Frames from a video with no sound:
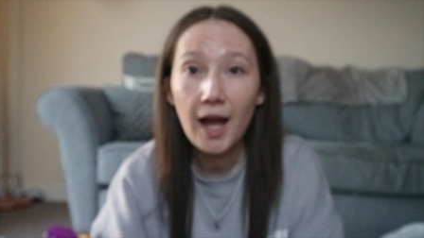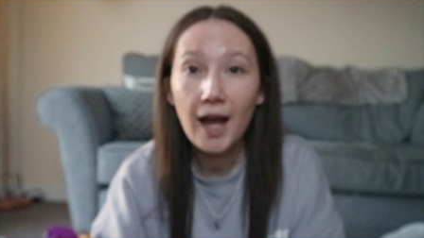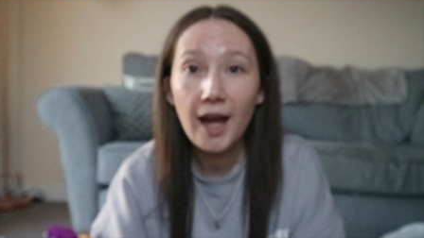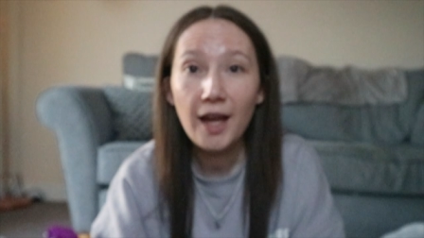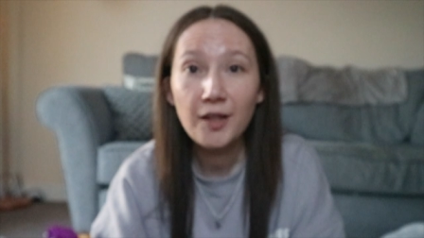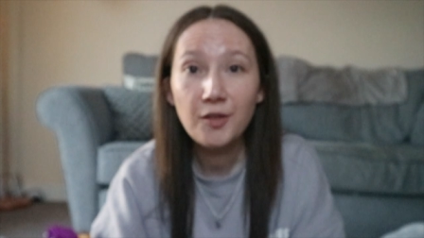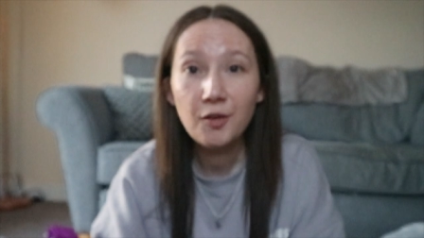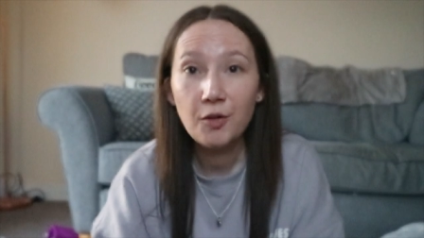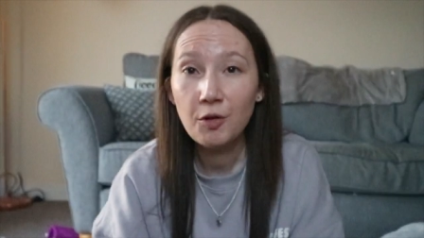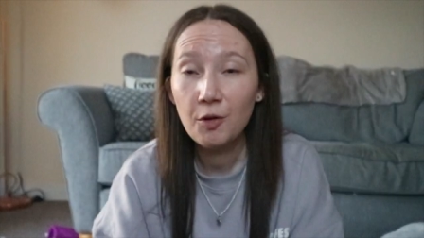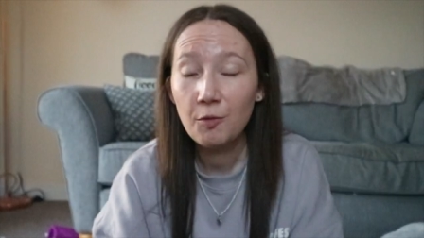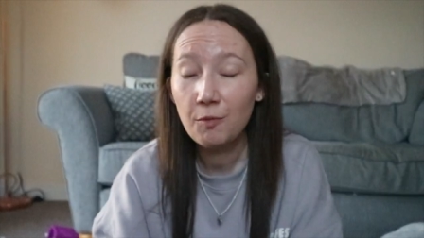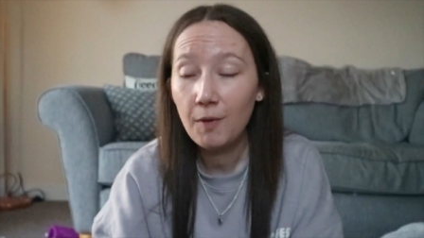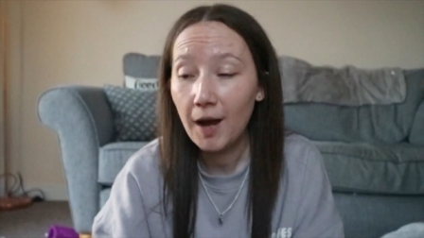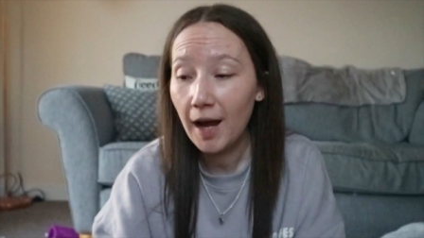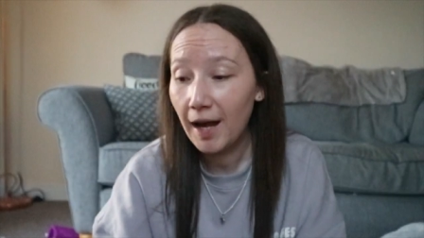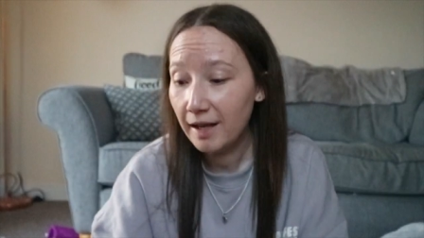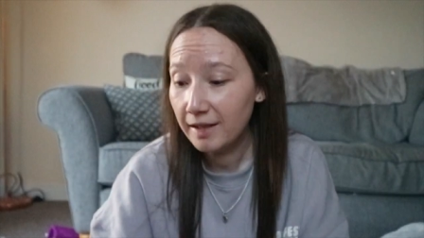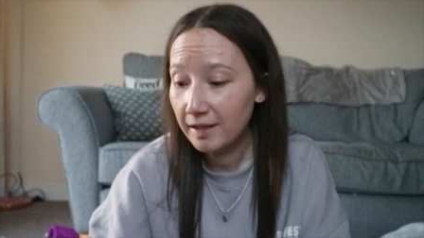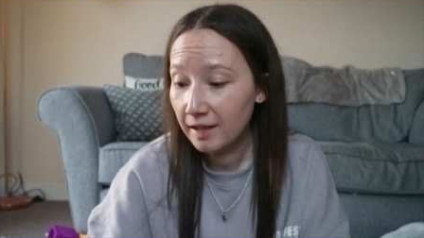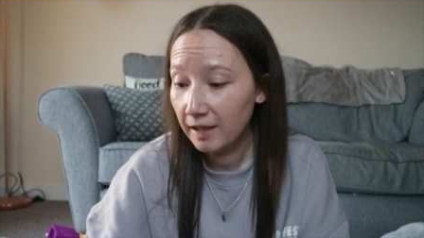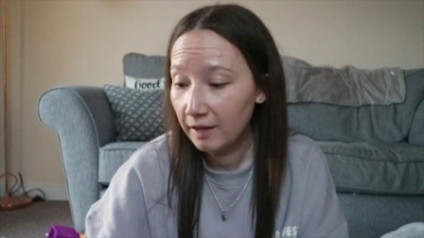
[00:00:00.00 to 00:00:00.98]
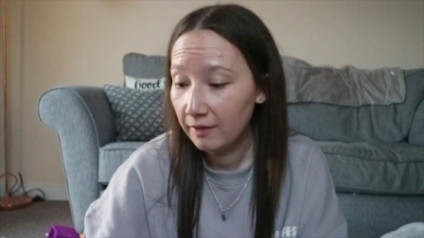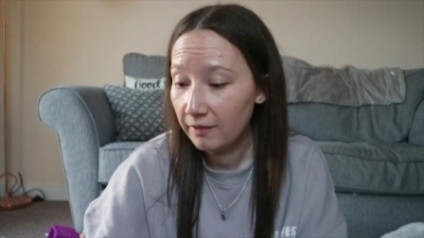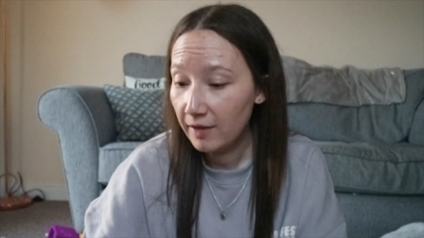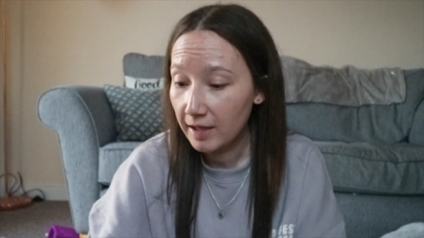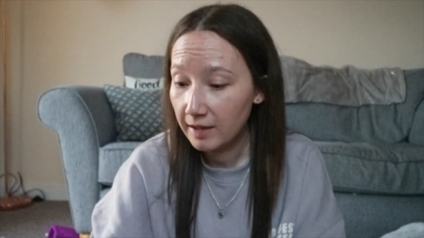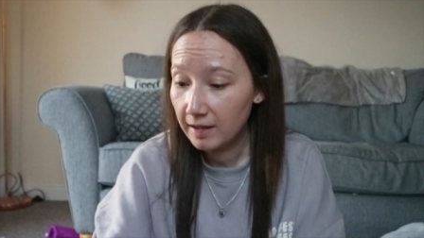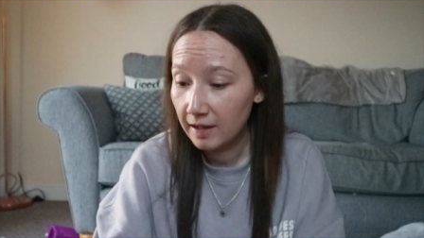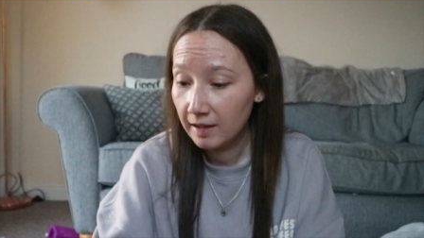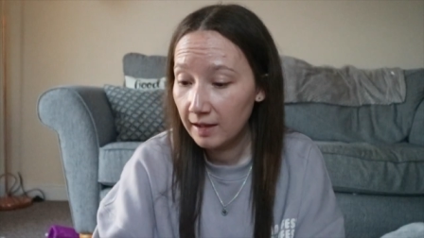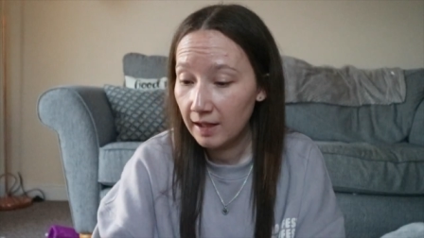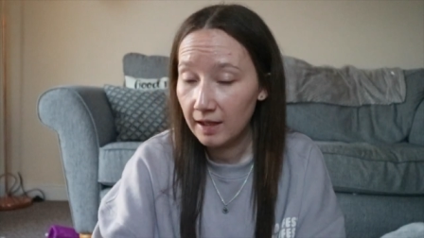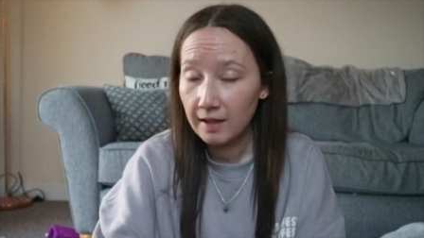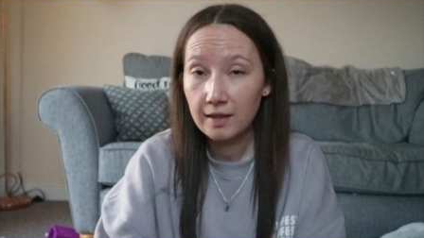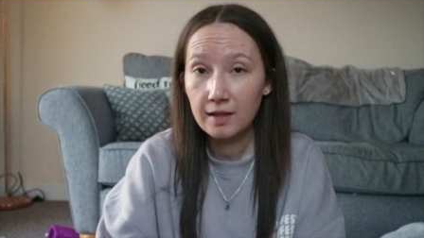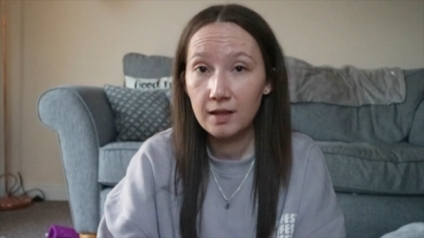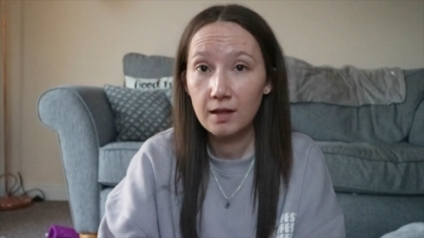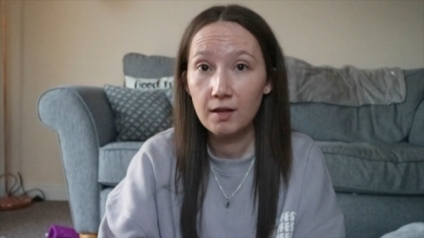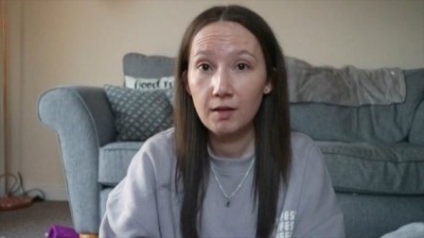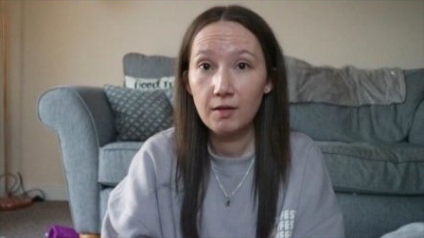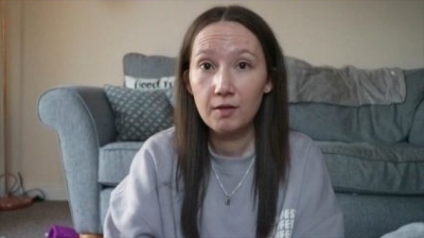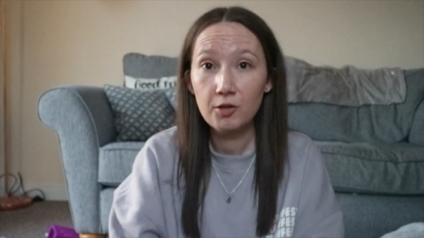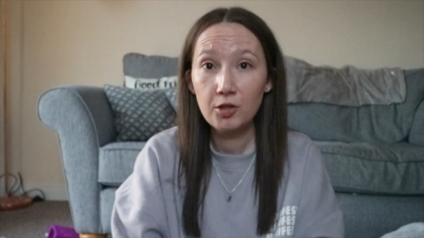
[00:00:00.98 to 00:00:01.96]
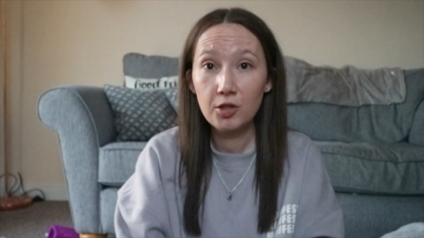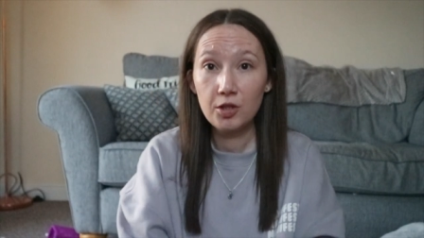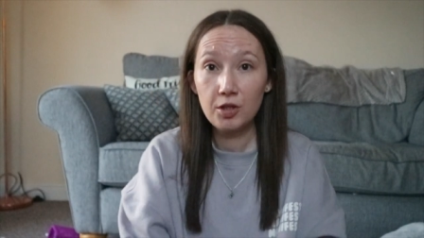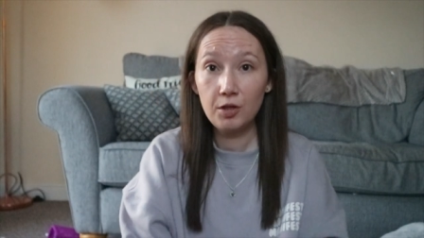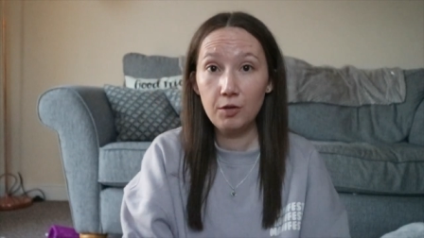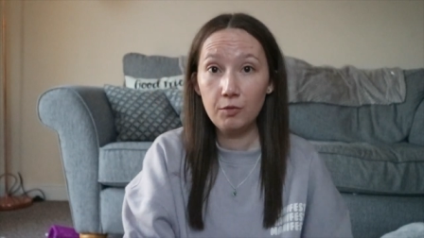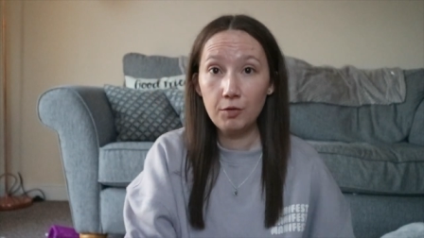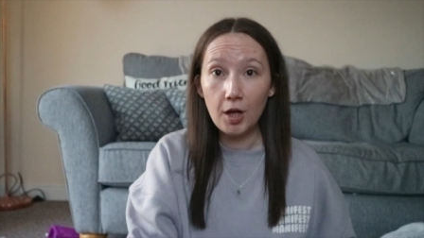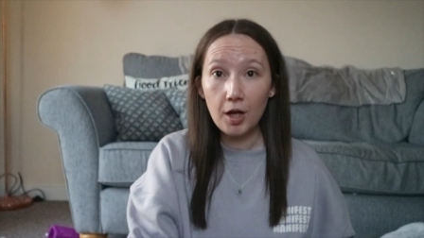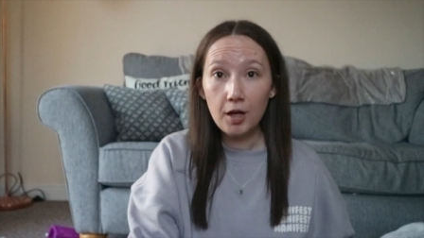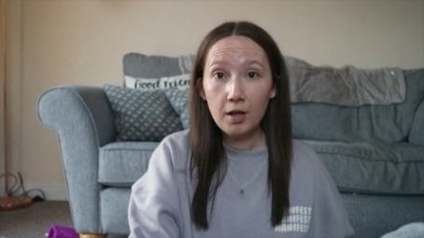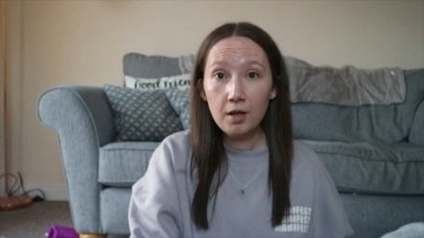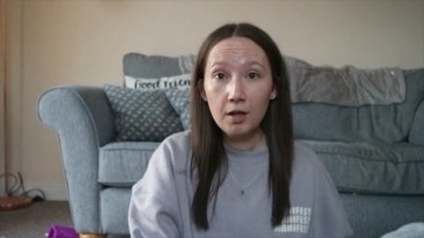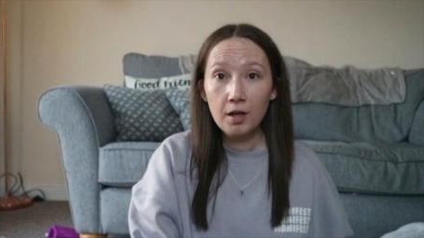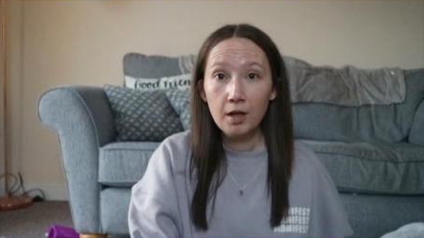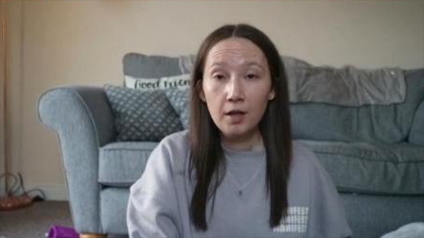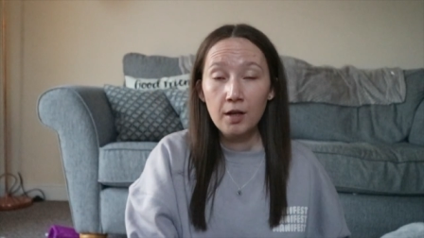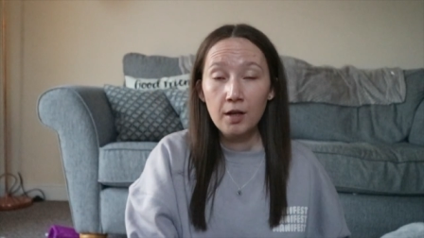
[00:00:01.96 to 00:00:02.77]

I don't know why I didn't invest in this sooner.